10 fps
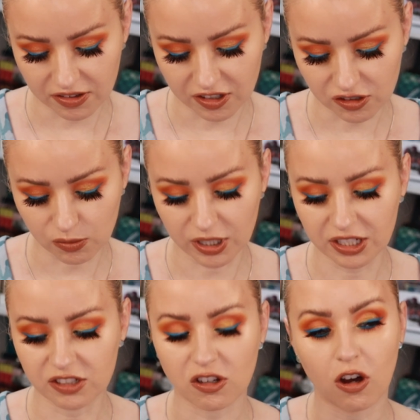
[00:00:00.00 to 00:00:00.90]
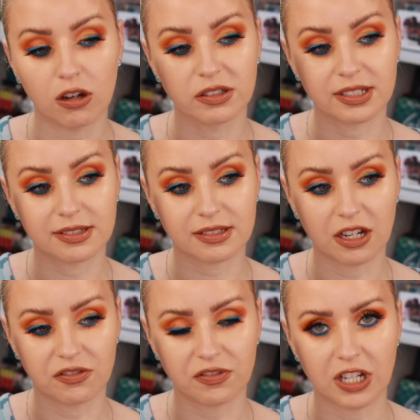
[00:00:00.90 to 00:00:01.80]
this one is called
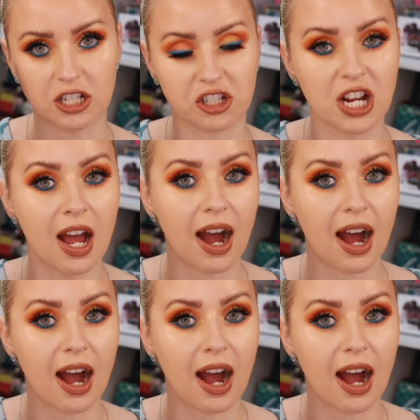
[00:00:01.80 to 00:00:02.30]
Sun Flush.